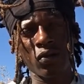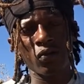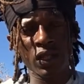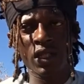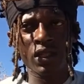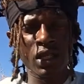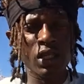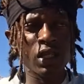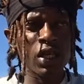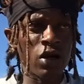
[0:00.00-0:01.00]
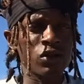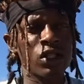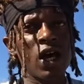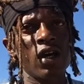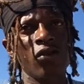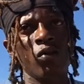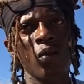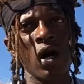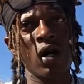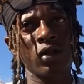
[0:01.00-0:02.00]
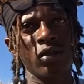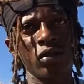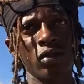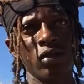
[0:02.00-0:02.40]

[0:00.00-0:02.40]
Really thinking outside of the box.